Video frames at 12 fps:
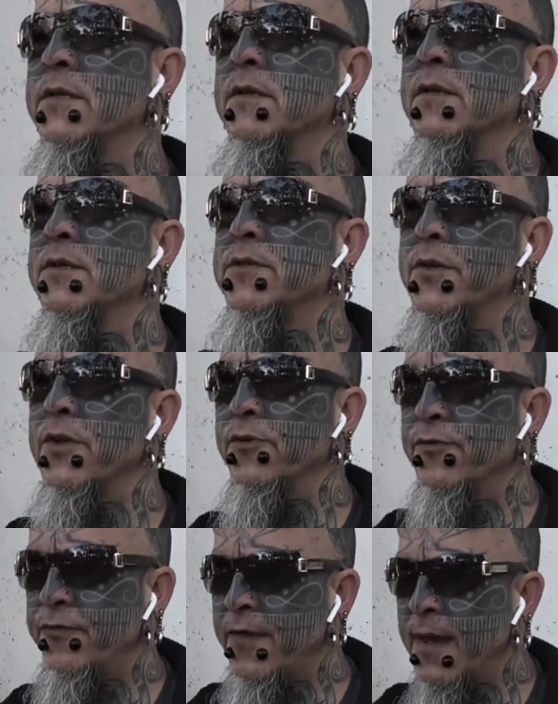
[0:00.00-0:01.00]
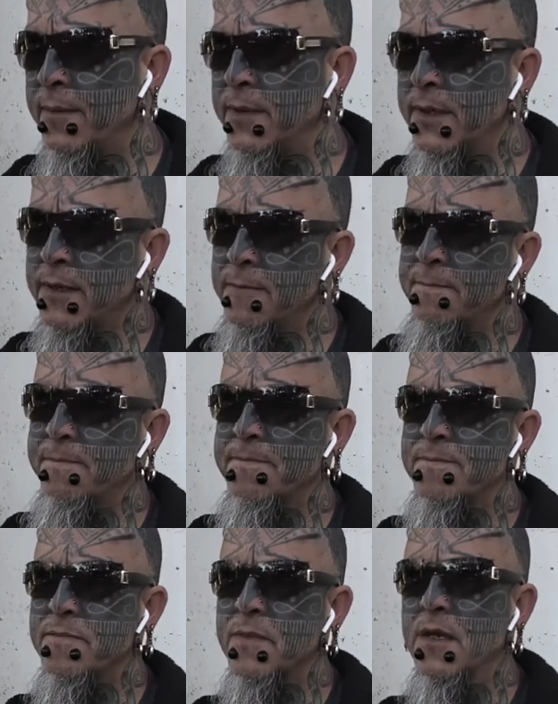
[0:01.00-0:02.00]
to their family.
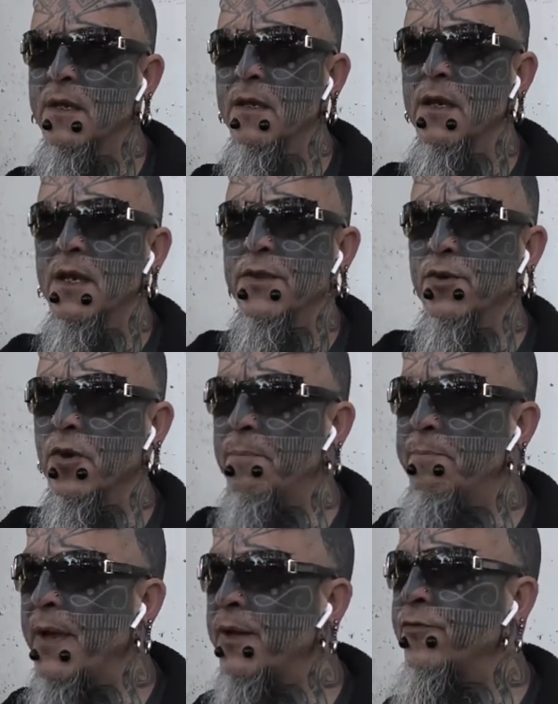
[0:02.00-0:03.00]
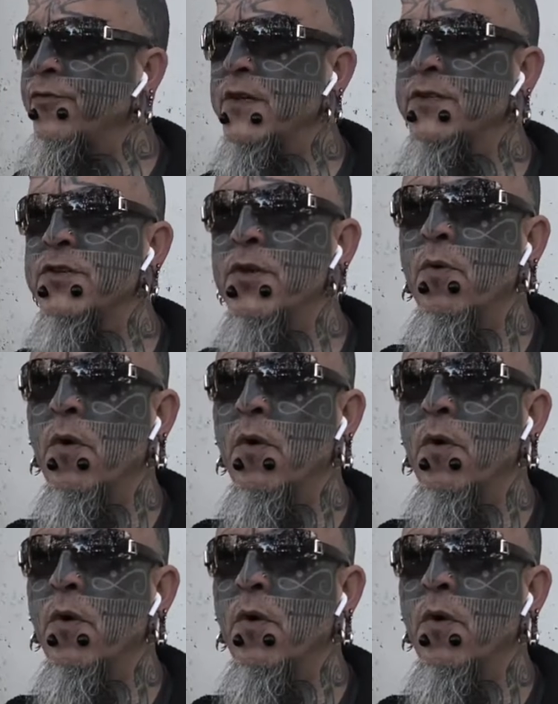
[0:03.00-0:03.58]
They're a benefit to our